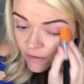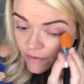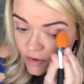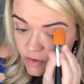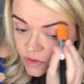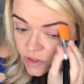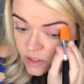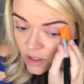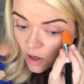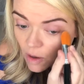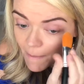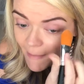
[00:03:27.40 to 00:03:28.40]
of those
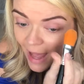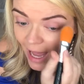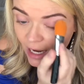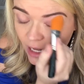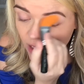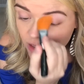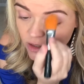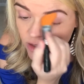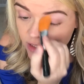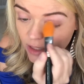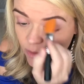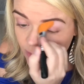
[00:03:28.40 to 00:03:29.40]
are matte
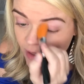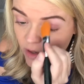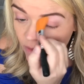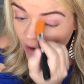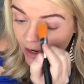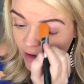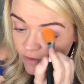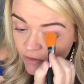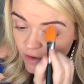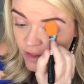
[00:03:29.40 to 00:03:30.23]
colors that would be great for